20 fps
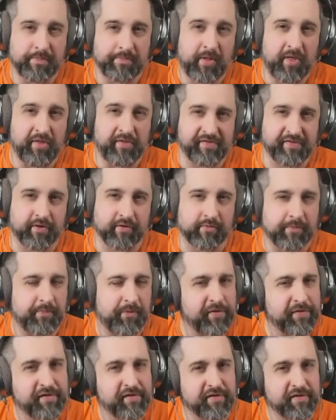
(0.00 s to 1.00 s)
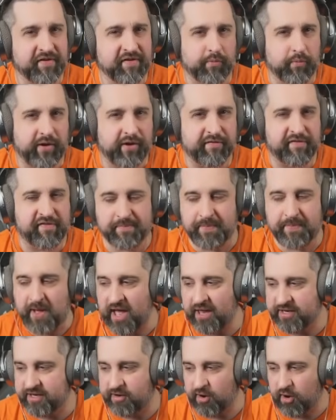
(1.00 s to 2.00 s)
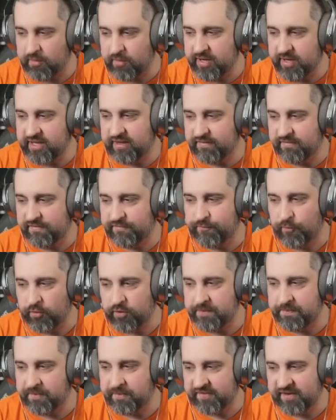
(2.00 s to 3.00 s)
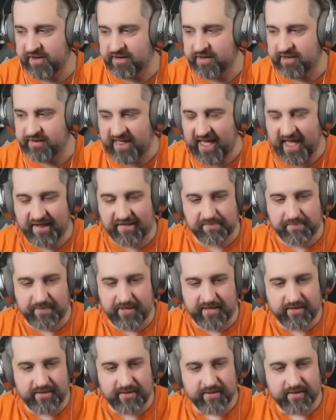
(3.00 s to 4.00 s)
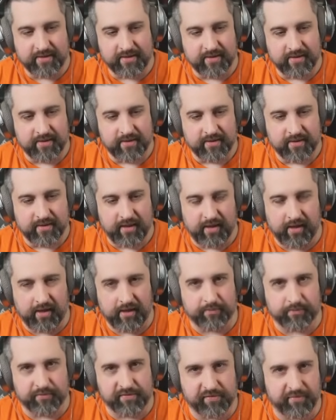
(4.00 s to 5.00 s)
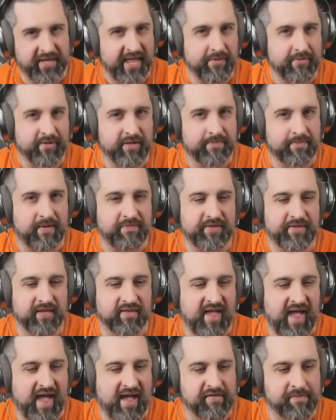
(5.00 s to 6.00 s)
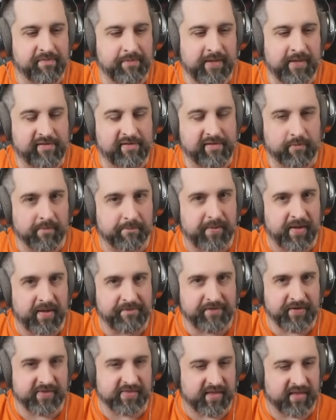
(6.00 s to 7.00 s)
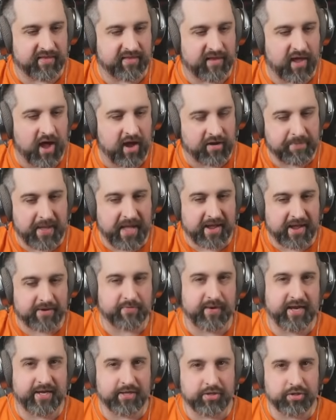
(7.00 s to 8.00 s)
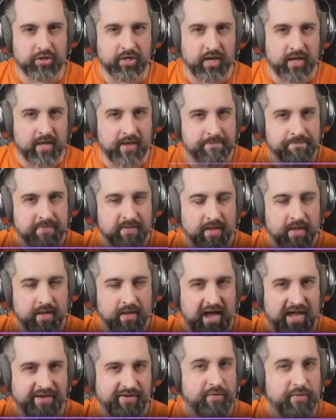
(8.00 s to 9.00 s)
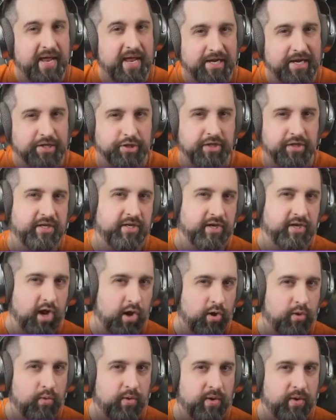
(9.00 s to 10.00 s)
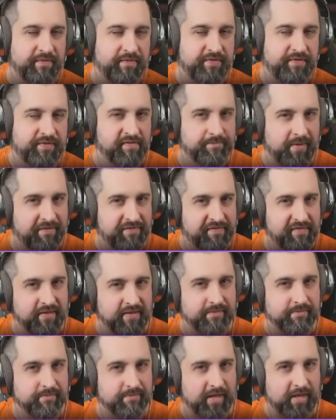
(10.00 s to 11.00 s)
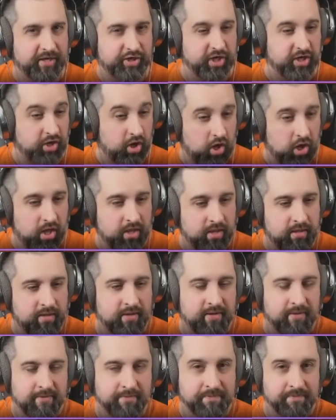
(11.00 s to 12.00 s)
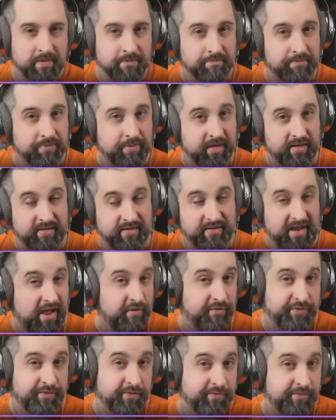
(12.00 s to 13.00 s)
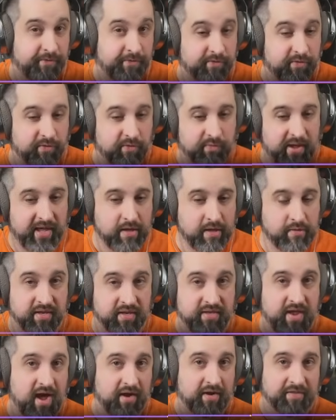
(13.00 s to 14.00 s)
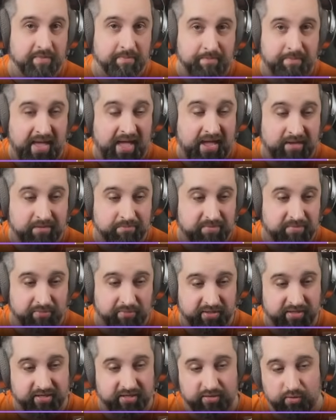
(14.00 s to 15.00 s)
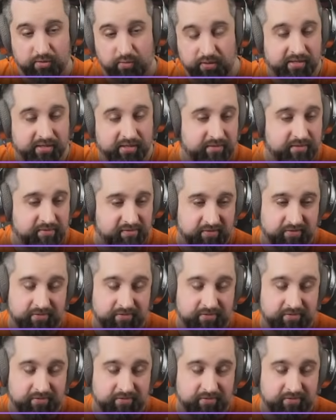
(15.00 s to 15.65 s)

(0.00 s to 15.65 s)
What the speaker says: Repulsor's in a weird spot. It already gives 40% attack speed. So we can't really buff the attack speed, so we're buffing the knockback range. I don't actually know if this buffs it much at all, but now if they're further away, you can knock them back and be really annoying. So